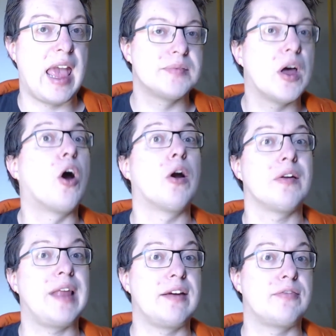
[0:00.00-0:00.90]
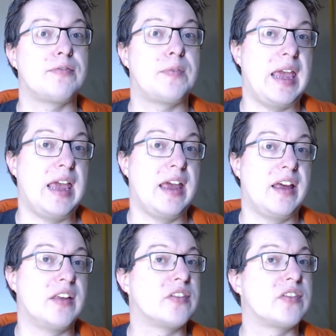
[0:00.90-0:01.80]
Her life
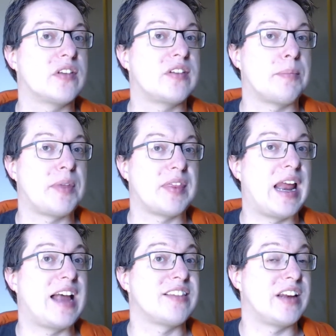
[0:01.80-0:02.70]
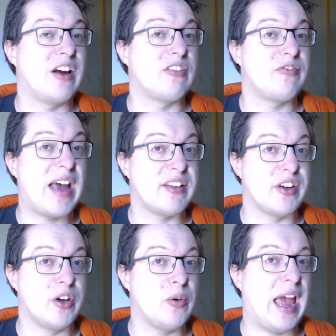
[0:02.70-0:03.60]
is something that has inherent
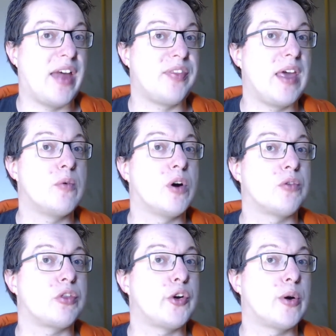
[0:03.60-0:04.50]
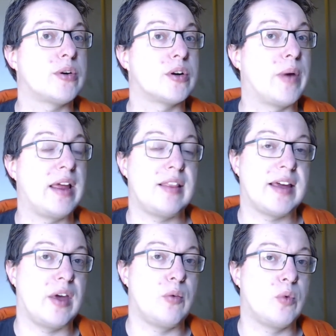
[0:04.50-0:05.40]
value, and they won't throw her away
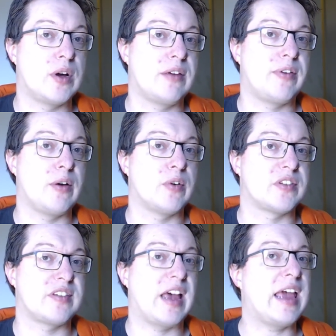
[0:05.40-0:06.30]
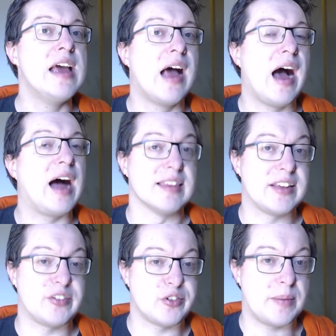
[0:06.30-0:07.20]
like they would if it was, say, a
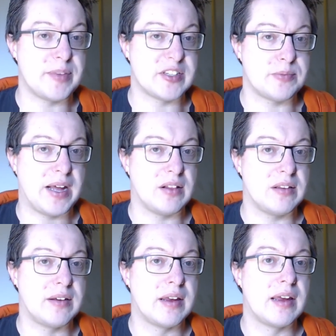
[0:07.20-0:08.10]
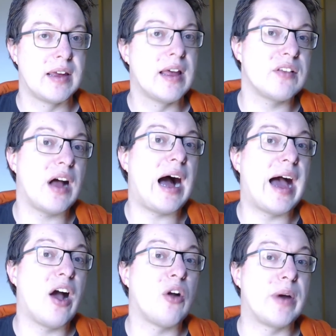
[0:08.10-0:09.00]
lesser summon spell.
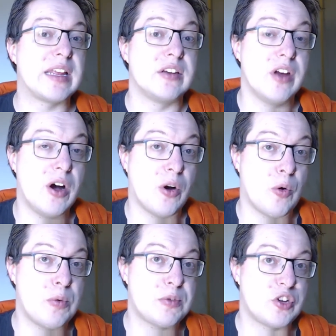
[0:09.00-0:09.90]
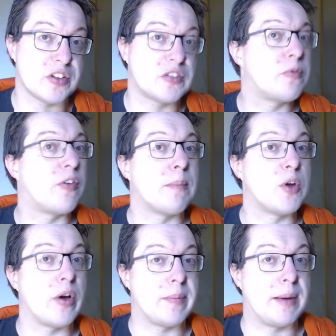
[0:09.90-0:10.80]
I already know, just from
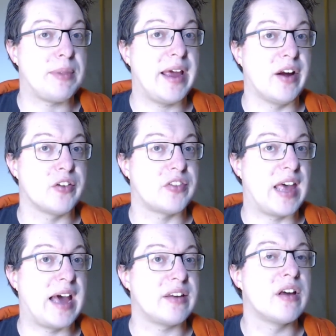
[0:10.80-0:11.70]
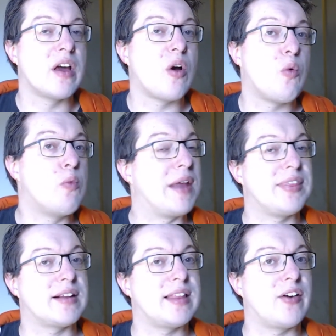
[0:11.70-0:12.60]
knowing my players, that when
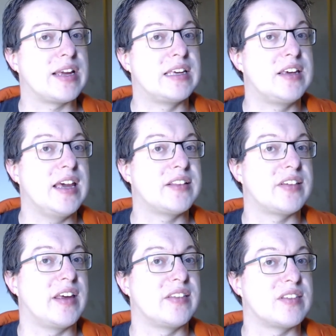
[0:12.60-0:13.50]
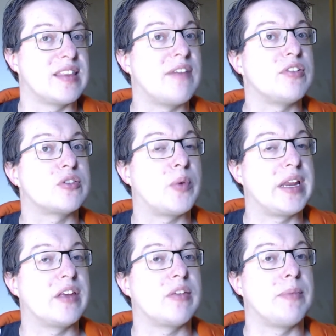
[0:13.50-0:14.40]
the cleric gets his level
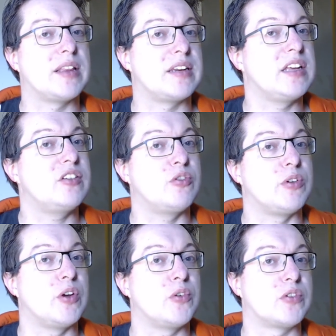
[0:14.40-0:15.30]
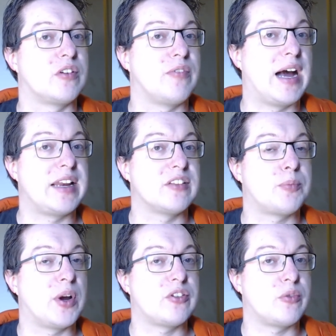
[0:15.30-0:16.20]
20th ability to use Divine
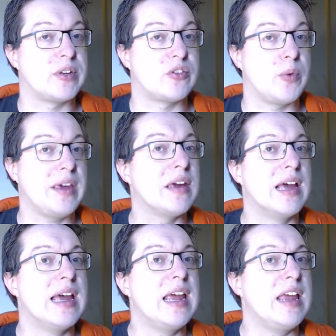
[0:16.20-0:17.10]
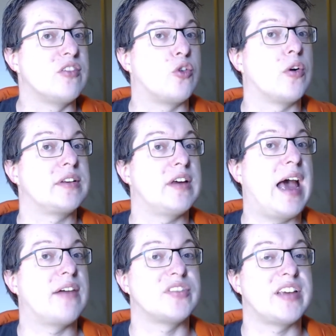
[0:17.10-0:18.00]
Inspiration once a week, he's going to
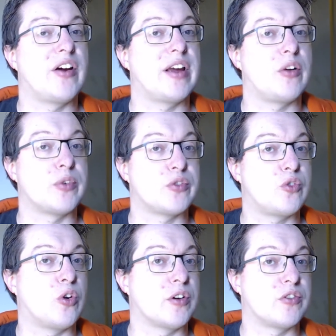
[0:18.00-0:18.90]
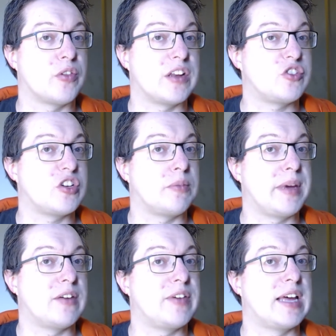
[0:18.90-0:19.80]
have Sariel restored so that she'll
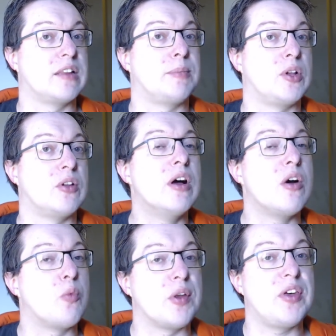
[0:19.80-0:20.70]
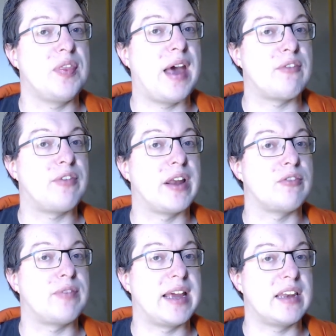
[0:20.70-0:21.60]
be available within that final
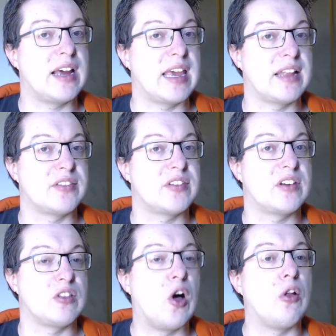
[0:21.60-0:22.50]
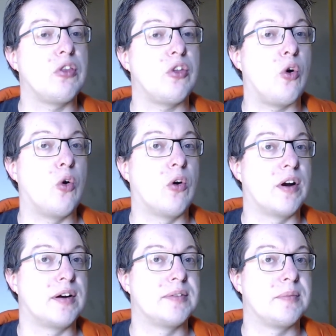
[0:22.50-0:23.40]
fight against Lolth
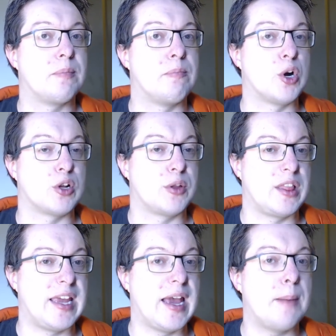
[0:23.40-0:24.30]
or Moguliep.